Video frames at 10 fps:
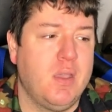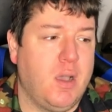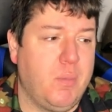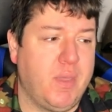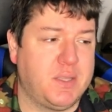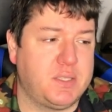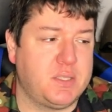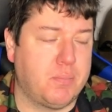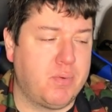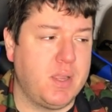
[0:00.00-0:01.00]
um,
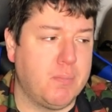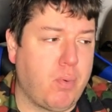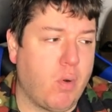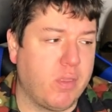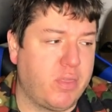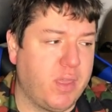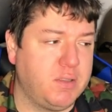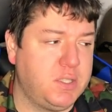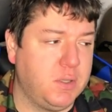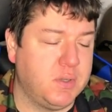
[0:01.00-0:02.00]
that's a pretty important
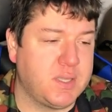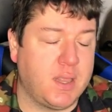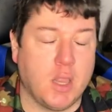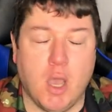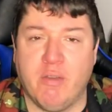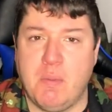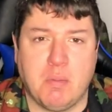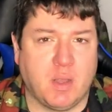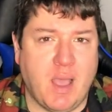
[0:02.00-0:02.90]
thing too, because I'd love to be able to